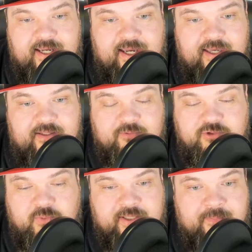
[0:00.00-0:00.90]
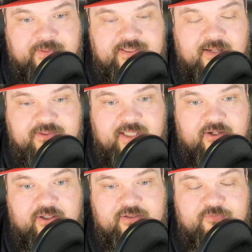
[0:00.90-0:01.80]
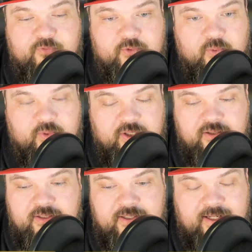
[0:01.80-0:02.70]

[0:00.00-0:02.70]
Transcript: And it was the one Ambry Thomas got hurt in the fourth quarter.